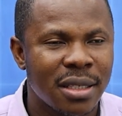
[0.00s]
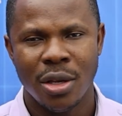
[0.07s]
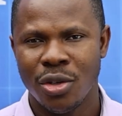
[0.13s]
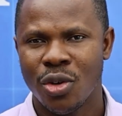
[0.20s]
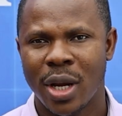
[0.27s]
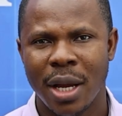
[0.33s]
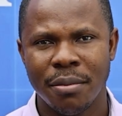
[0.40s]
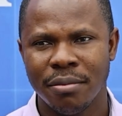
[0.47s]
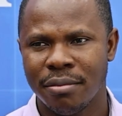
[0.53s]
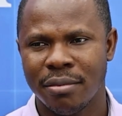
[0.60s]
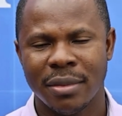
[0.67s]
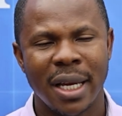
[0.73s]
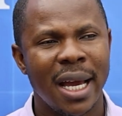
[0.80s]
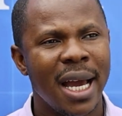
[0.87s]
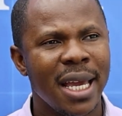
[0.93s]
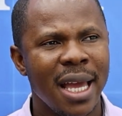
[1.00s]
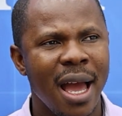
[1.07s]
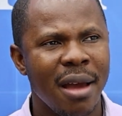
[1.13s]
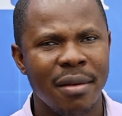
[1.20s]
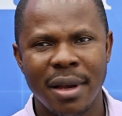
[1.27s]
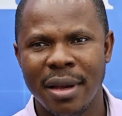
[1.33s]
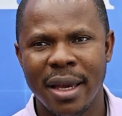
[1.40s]
You can
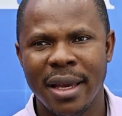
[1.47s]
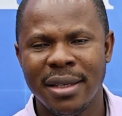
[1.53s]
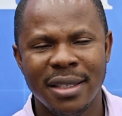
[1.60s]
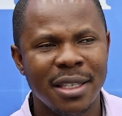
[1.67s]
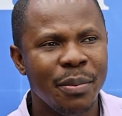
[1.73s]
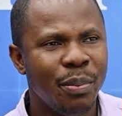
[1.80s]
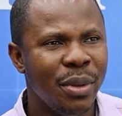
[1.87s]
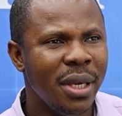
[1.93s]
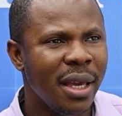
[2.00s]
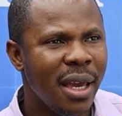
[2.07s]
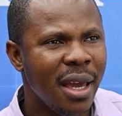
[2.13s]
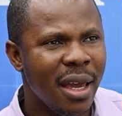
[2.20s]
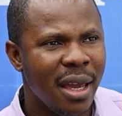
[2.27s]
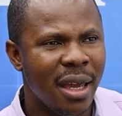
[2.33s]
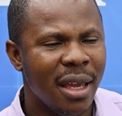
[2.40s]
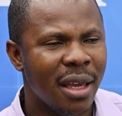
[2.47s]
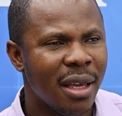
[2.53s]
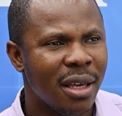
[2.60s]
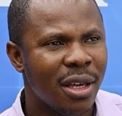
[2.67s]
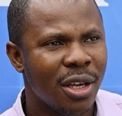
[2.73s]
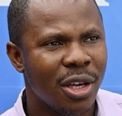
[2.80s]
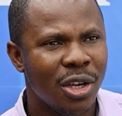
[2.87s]
hire a CPA,
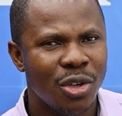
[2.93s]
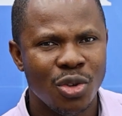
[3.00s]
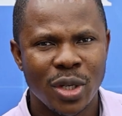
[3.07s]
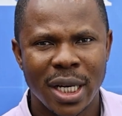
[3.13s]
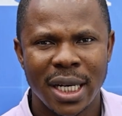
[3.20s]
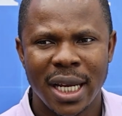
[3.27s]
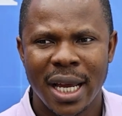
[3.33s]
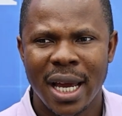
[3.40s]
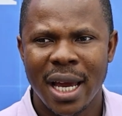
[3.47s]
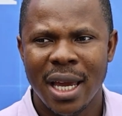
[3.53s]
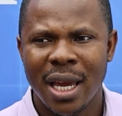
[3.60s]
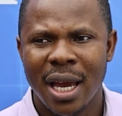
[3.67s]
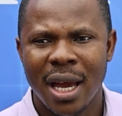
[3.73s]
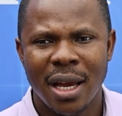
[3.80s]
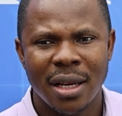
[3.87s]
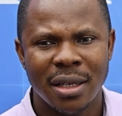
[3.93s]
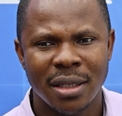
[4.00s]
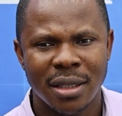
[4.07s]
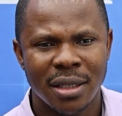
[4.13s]
you can hire